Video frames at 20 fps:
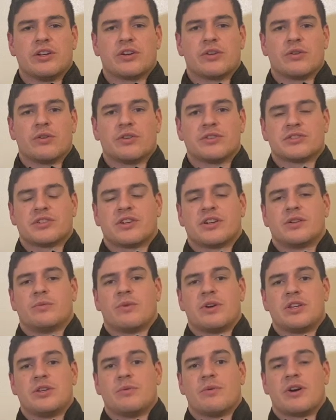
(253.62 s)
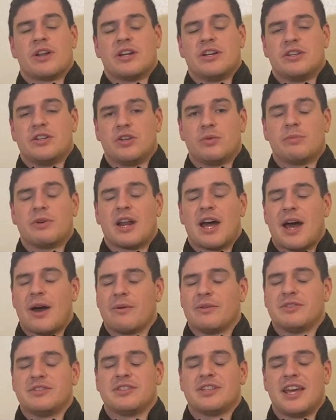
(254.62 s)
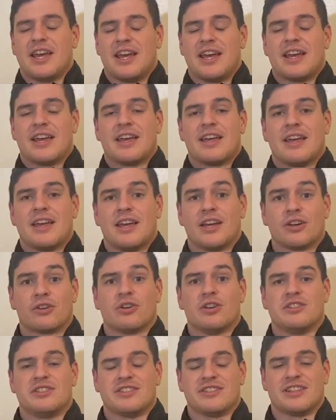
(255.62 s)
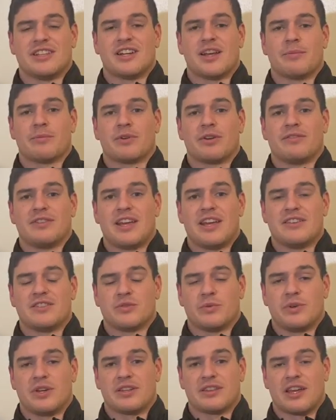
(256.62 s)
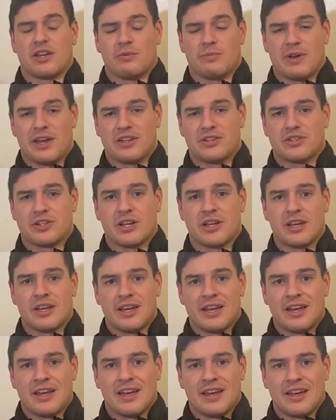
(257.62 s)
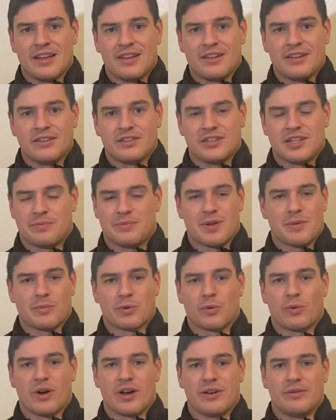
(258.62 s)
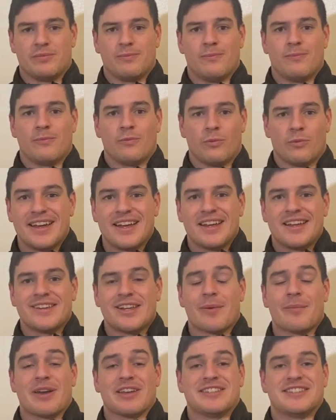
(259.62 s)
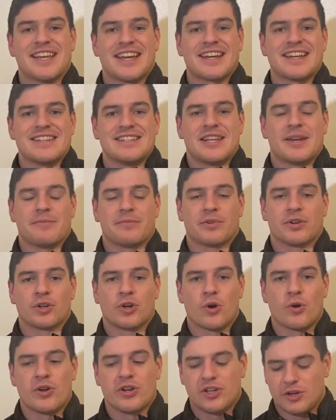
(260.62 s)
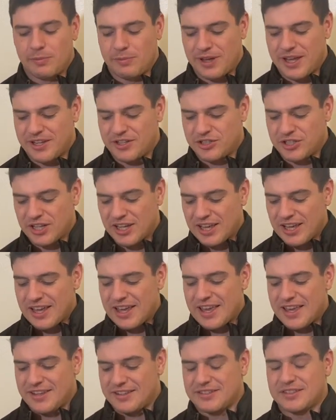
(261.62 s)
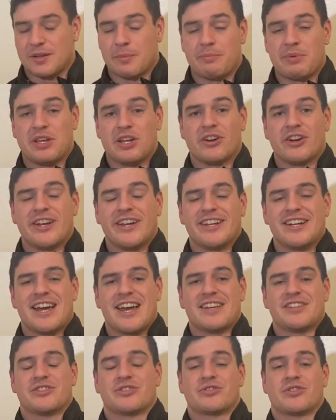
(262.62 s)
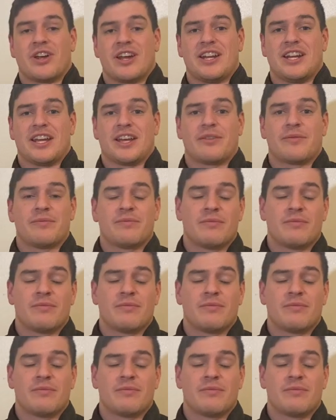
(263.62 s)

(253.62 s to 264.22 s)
your goals are and what you want to do. But I would say increasing the number of days a week that you bench, tip number 1. Now my second tip for growing your bench is to periodize training.